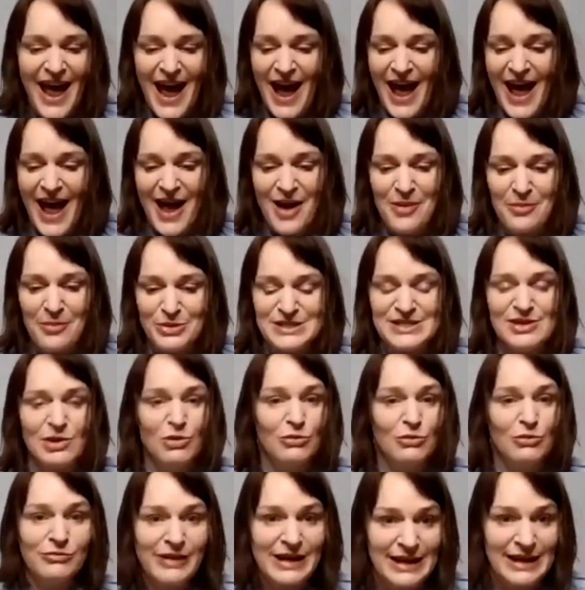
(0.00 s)
And so
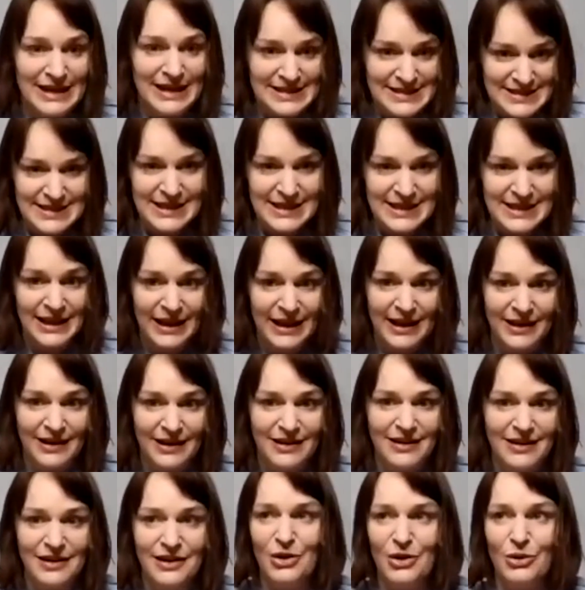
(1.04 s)
realistically,
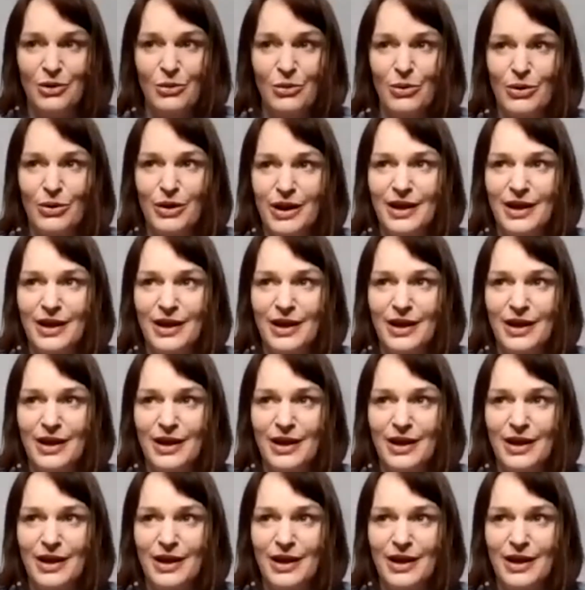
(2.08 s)
you know,